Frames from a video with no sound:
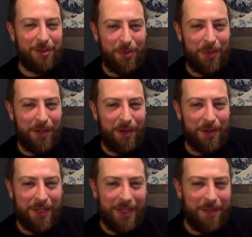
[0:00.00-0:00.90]

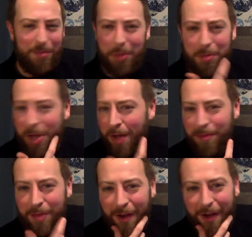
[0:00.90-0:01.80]
superheroes in it?
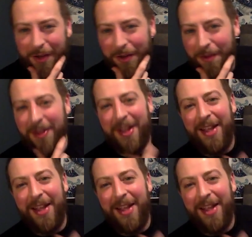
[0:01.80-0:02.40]
No, I don't.